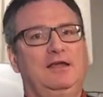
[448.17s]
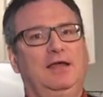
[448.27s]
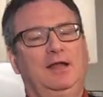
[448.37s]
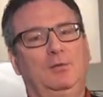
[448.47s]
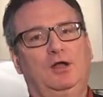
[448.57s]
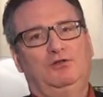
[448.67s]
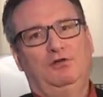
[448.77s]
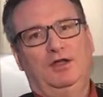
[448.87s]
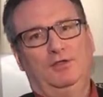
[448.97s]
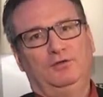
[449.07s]
and I want to
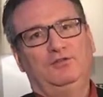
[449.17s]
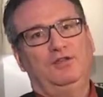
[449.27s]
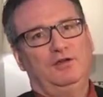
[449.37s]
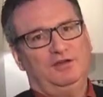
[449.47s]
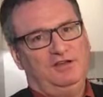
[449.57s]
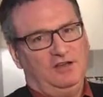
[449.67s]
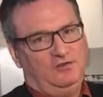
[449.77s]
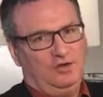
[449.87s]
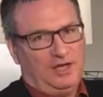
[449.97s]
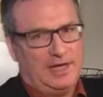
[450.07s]
draw those to your
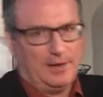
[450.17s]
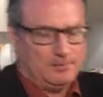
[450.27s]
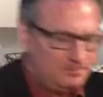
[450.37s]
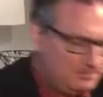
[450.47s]
attention now.